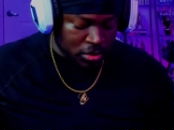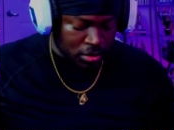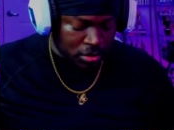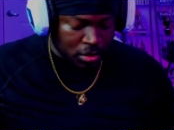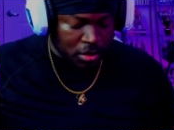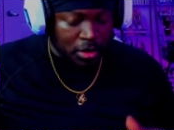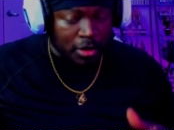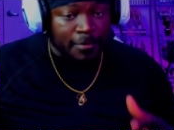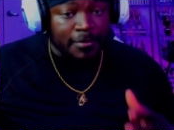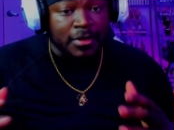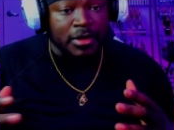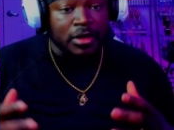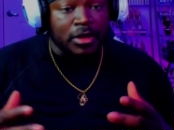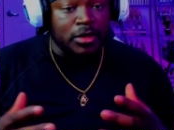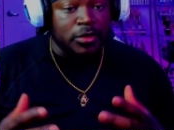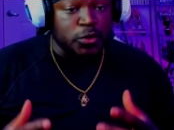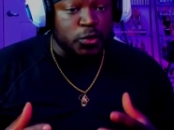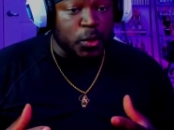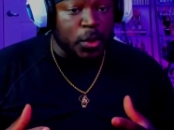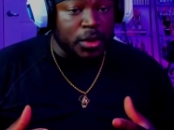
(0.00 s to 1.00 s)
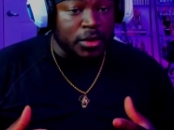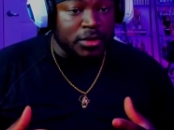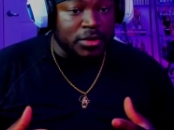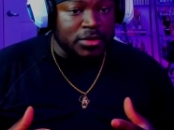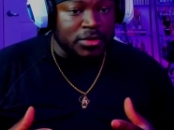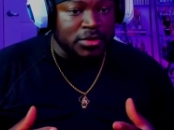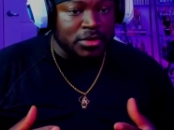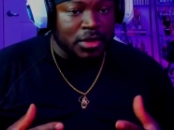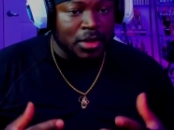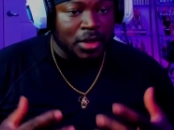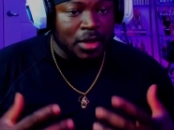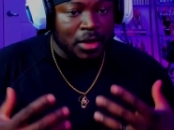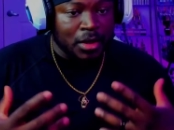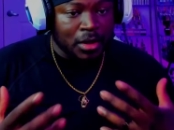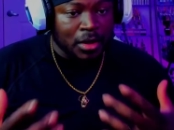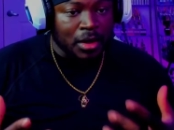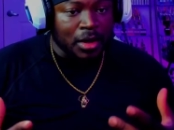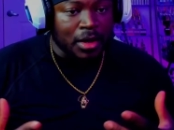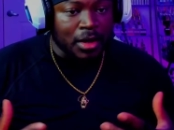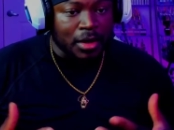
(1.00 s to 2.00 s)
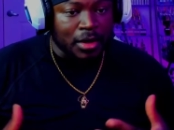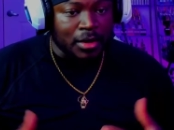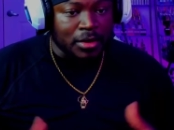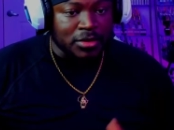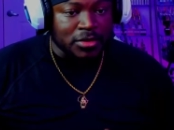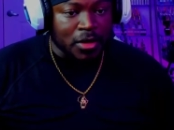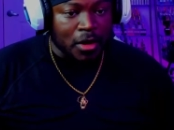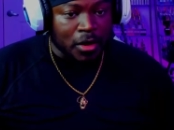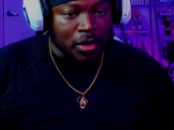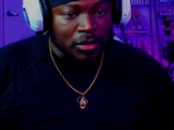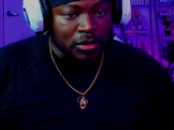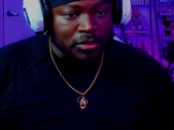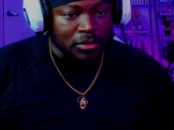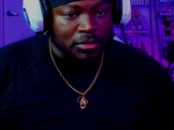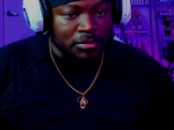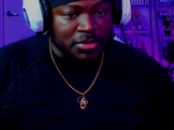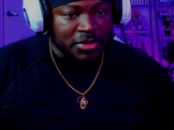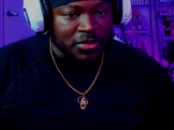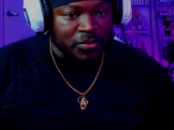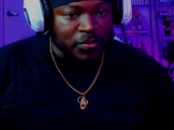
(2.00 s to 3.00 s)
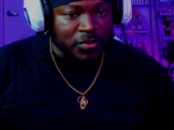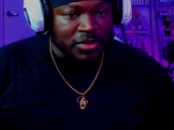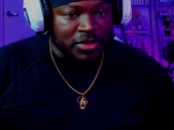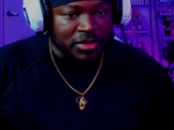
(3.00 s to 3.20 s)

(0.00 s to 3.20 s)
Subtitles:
come in and join us and talk a little bit with